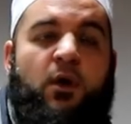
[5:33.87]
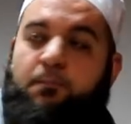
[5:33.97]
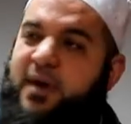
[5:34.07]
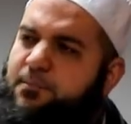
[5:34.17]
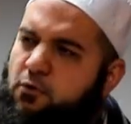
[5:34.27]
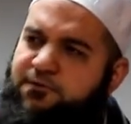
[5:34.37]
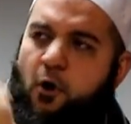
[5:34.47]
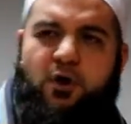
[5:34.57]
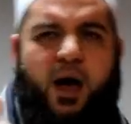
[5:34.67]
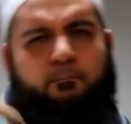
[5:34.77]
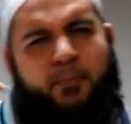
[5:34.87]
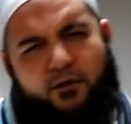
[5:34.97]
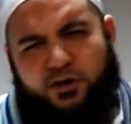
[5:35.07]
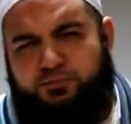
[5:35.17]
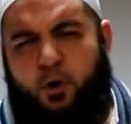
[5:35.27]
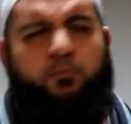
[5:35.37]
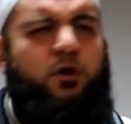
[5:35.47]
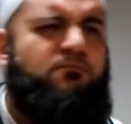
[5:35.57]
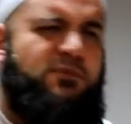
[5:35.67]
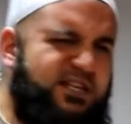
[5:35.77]
People phone up, marriage
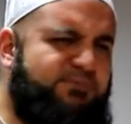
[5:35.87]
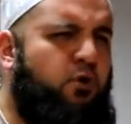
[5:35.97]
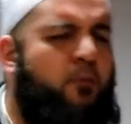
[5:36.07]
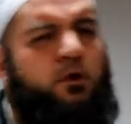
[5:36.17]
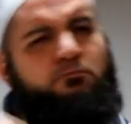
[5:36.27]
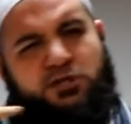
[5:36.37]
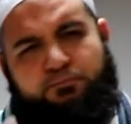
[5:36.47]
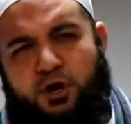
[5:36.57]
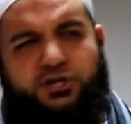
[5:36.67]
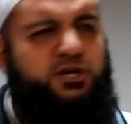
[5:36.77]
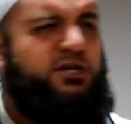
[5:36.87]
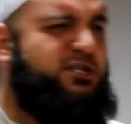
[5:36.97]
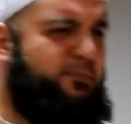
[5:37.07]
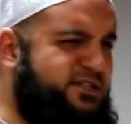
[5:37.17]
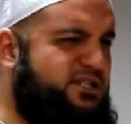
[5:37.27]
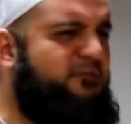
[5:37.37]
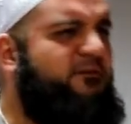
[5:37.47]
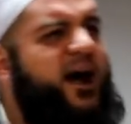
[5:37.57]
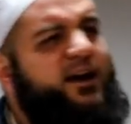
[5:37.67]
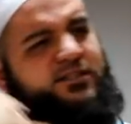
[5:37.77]
problem, this problem, depression, domestic
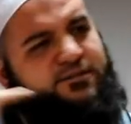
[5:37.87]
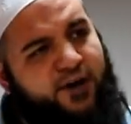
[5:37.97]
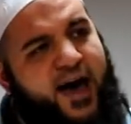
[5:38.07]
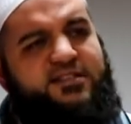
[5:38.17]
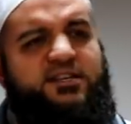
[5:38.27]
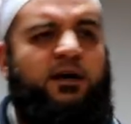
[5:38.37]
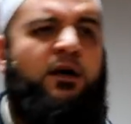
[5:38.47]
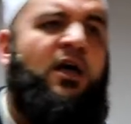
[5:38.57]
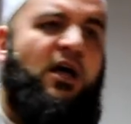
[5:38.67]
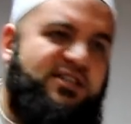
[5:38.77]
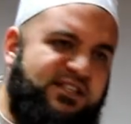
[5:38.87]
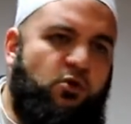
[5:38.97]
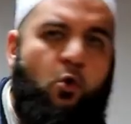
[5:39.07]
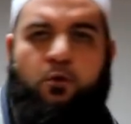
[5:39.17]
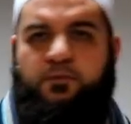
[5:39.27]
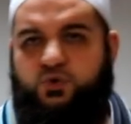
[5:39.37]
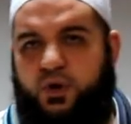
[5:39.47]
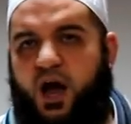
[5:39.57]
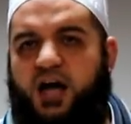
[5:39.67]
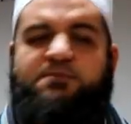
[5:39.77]
violence, fighting, discord
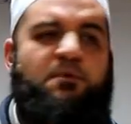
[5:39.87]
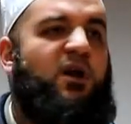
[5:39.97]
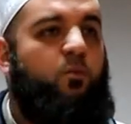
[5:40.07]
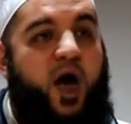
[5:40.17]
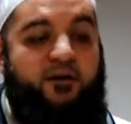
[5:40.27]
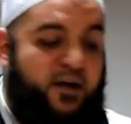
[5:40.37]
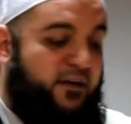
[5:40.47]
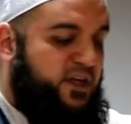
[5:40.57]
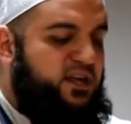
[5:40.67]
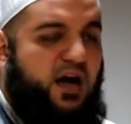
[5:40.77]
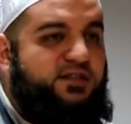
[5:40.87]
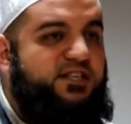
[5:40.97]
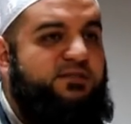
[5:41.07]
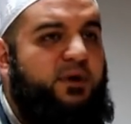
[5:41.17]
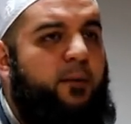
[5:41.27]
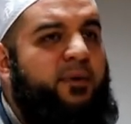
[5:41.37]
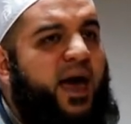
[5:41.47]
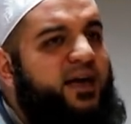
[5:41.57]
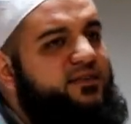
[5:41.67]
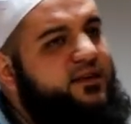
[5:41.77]
between husband and wife, the youngsters becoming
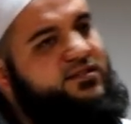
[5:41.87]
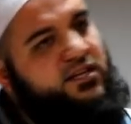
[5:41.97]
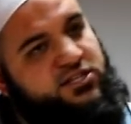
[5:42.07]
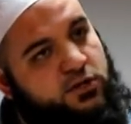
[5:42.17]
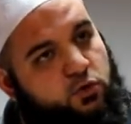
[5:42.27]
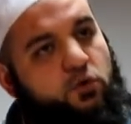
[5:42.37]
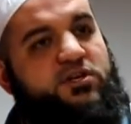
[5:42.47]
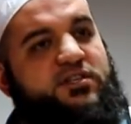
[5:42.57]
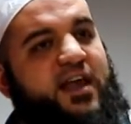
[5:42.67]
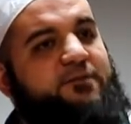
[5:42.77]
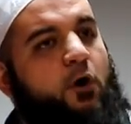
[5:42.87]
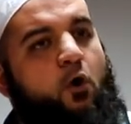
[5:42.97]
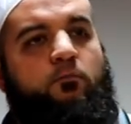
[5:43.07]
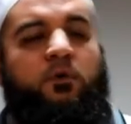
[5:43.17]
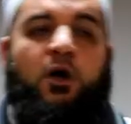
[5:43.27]
atheists, the daughter has left home,